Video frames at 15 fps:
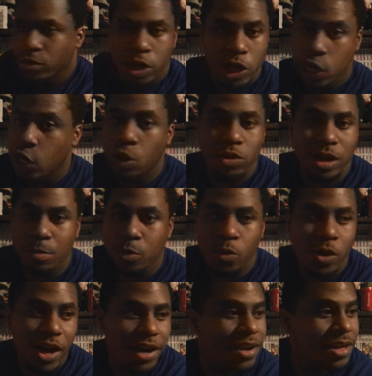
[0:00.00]
Clone number
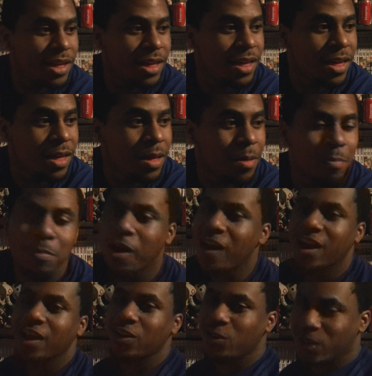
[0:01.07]
one. Bardock.
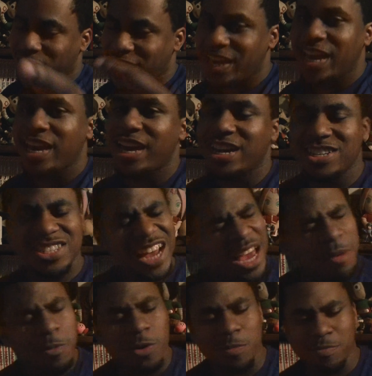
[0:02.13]
Bardock. Okay, yeah, yeah.
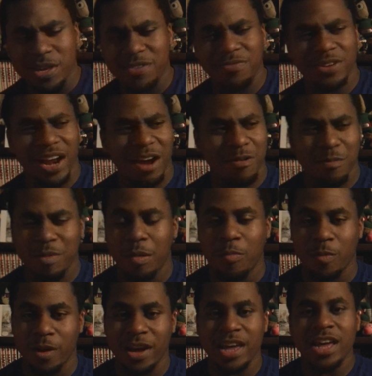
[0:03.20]
Shame on me for not
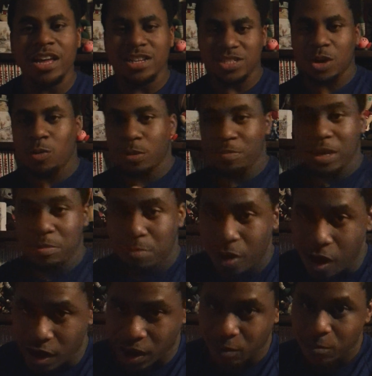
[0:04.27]
remembering. So we meet
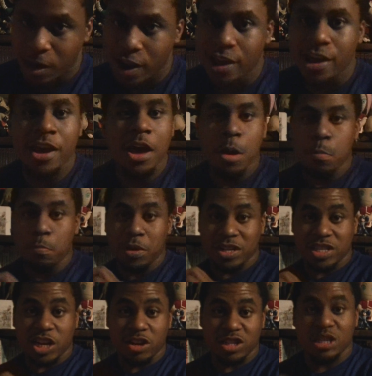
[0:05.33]
Bardock, right? But
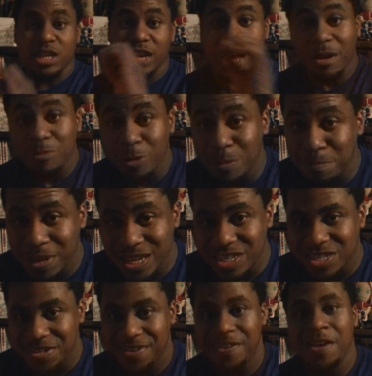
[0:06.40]
there's never a
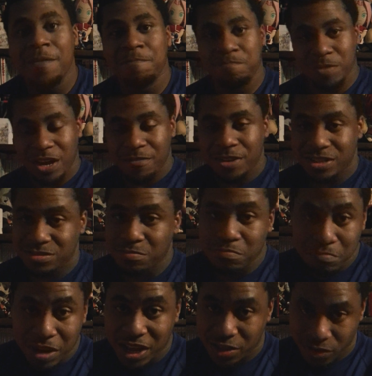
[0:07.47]
mention of his
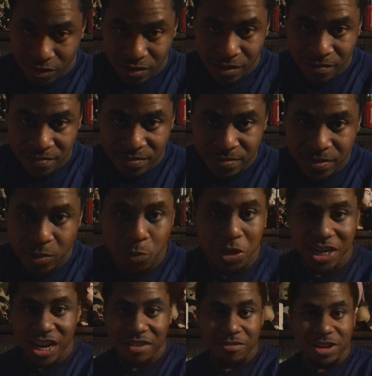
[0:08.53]
mother we
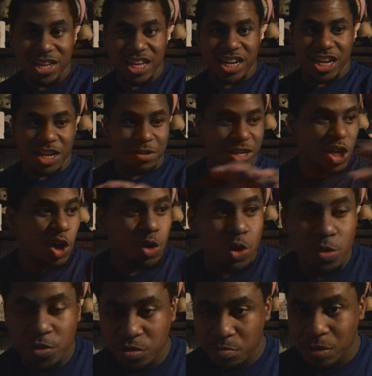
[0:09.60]
never get a
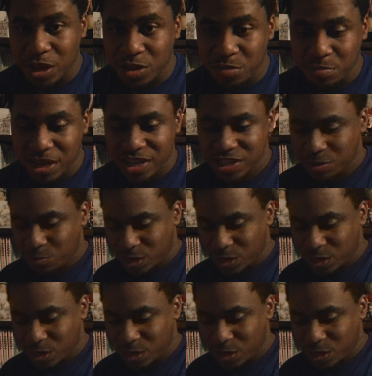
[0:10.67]
Goku's mother mentioned.